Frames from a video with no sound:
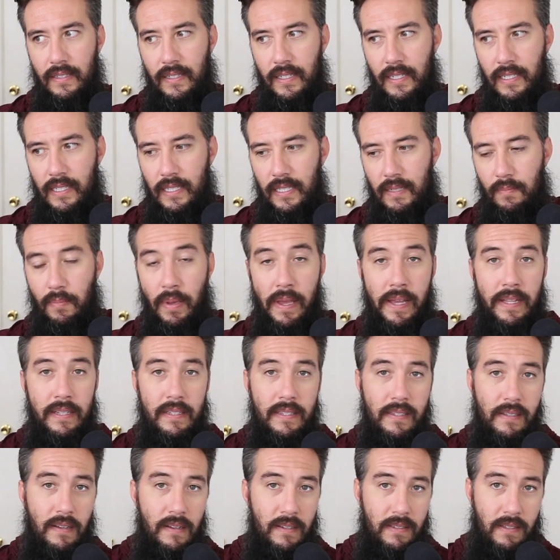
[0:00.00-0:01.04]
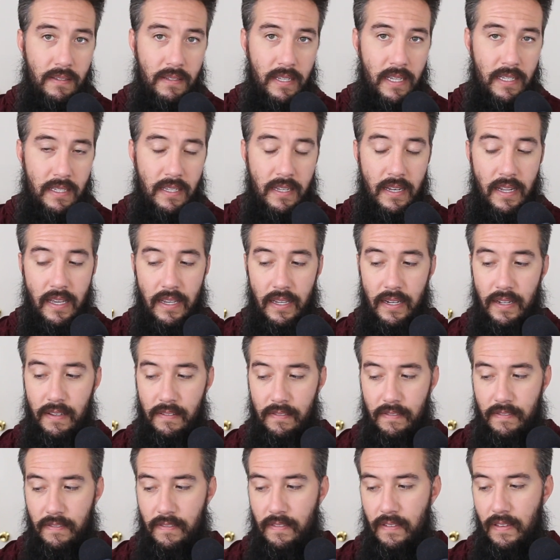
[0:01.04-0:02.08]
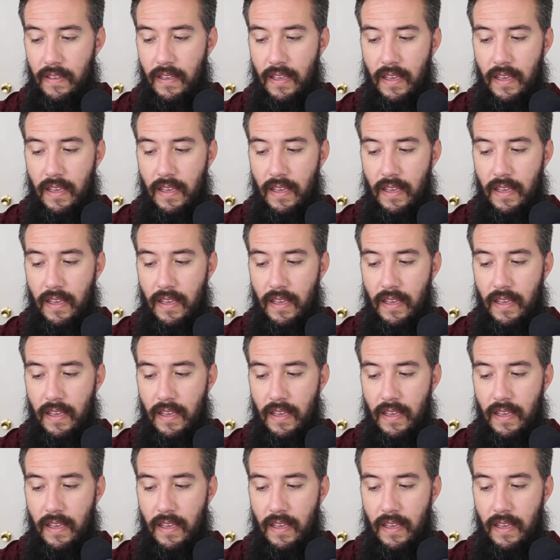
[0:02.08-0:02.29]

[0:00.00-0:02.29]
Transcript: Pence also tested negative.